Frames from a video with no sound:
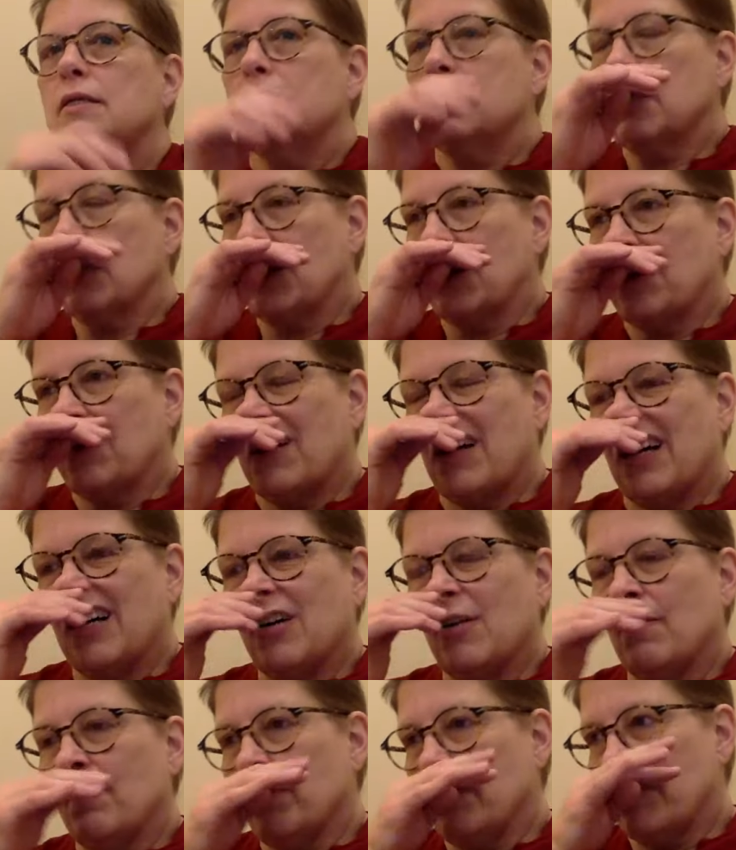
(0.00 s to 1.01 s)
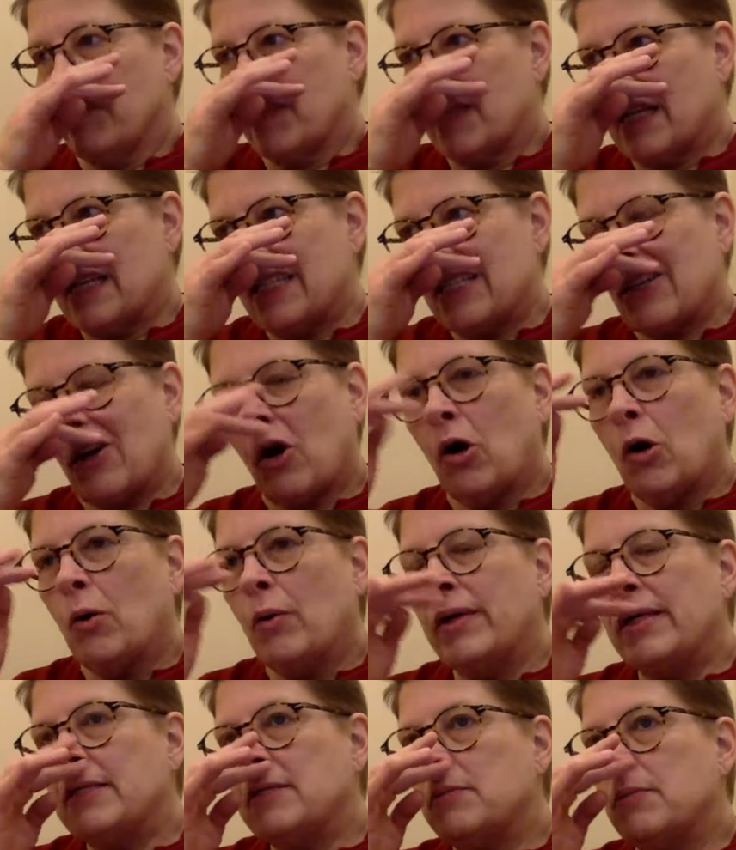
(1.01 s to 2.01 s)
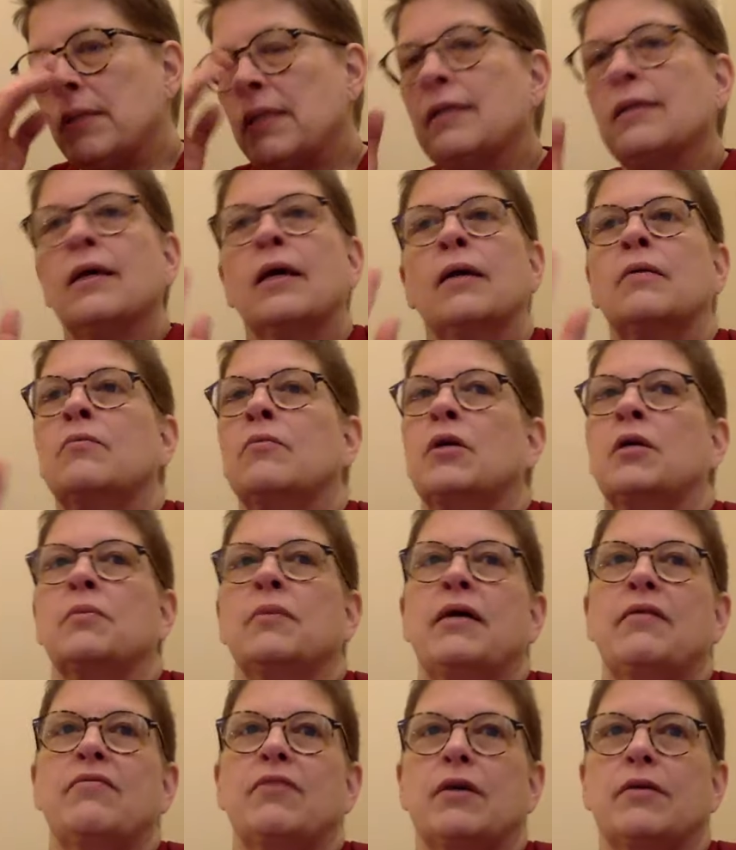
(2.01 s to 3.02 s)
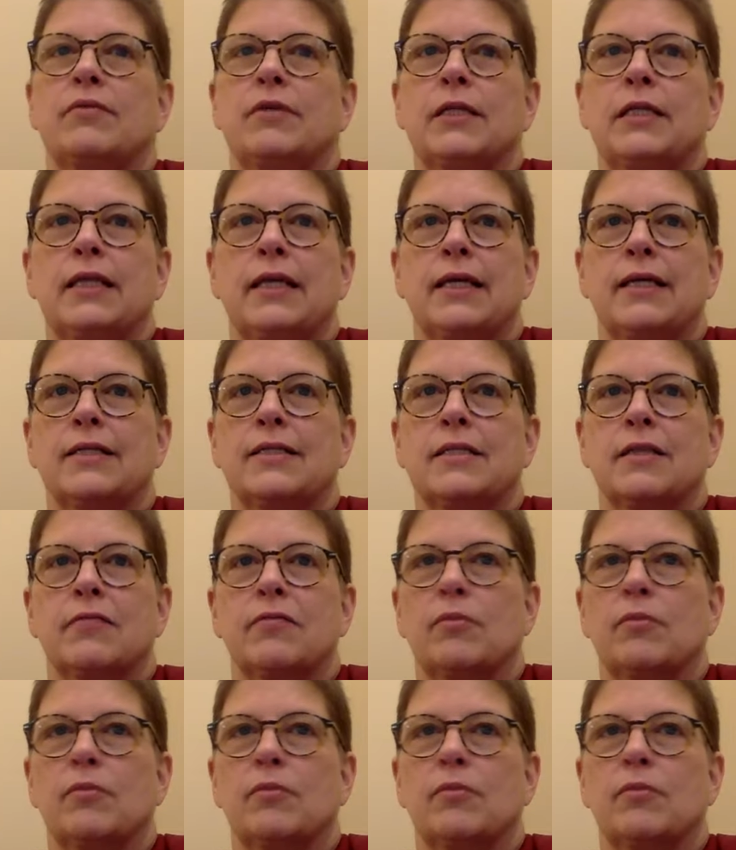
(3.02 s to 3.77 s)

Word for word: So um, that's always been like one of my favorite things.